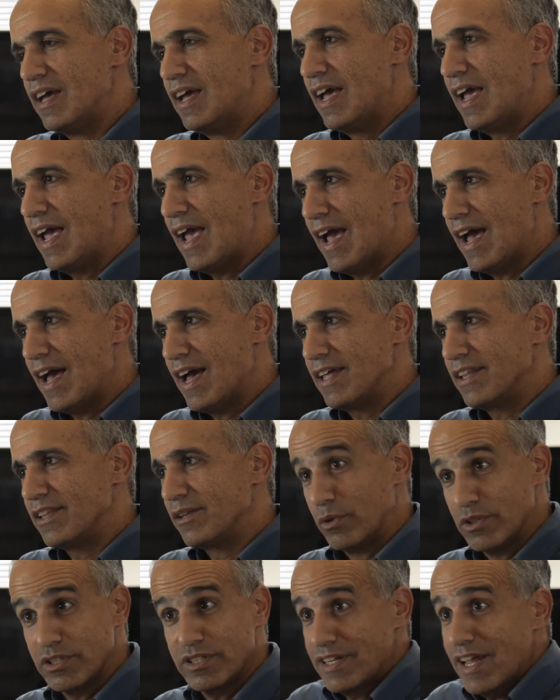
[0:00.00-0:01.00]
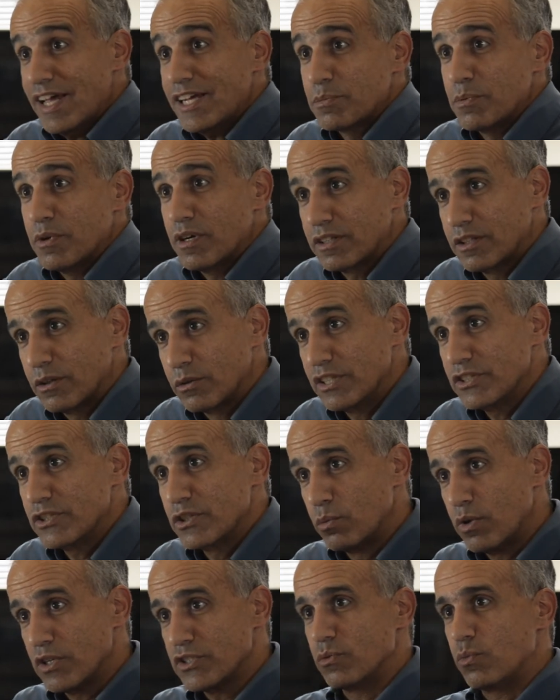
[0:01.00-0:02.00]
And there wasn't a textbook. At least
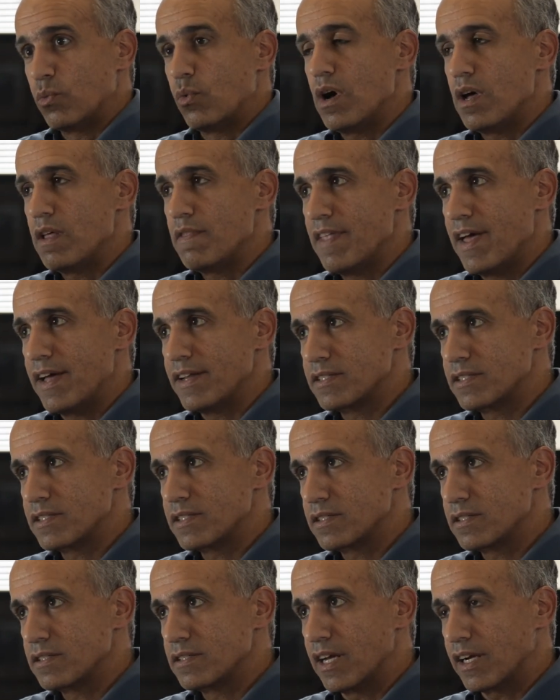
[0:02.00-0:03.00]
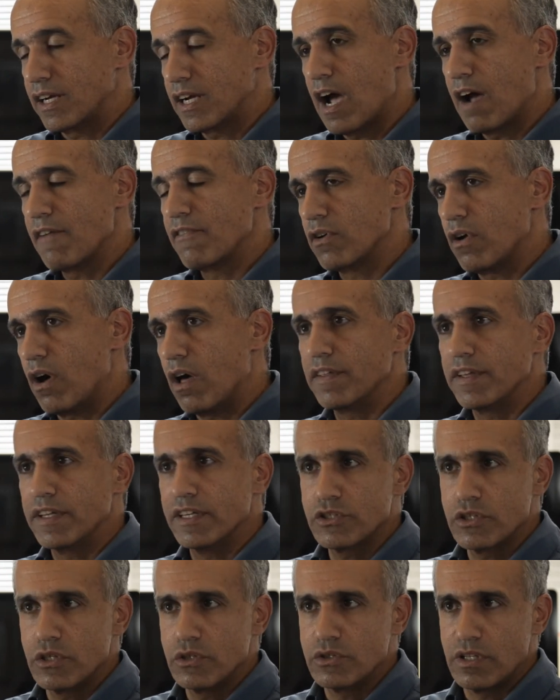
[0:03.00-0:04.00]
there wasn't one that covered all the
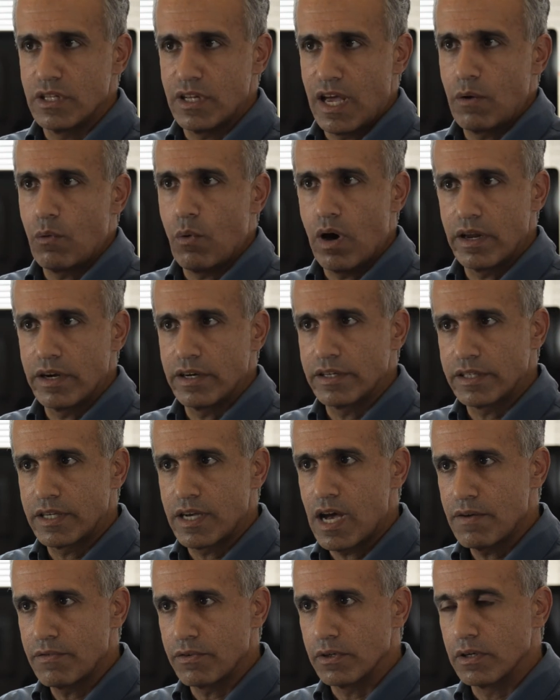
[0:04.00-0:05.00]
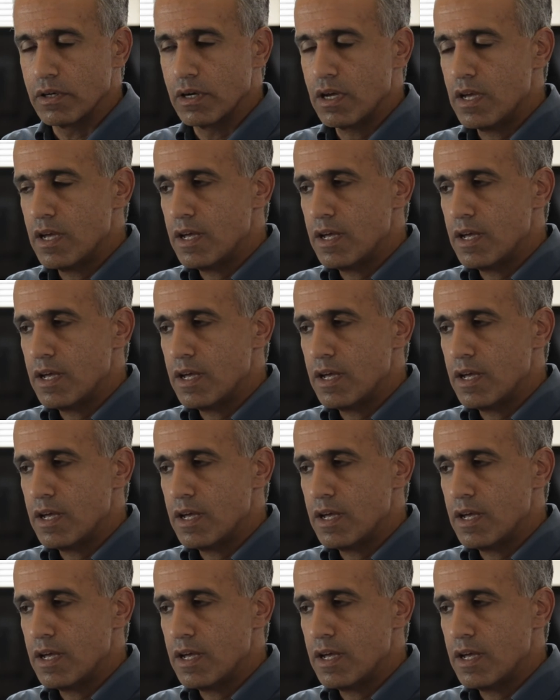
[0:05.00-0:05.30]
issues that I wanted to cover.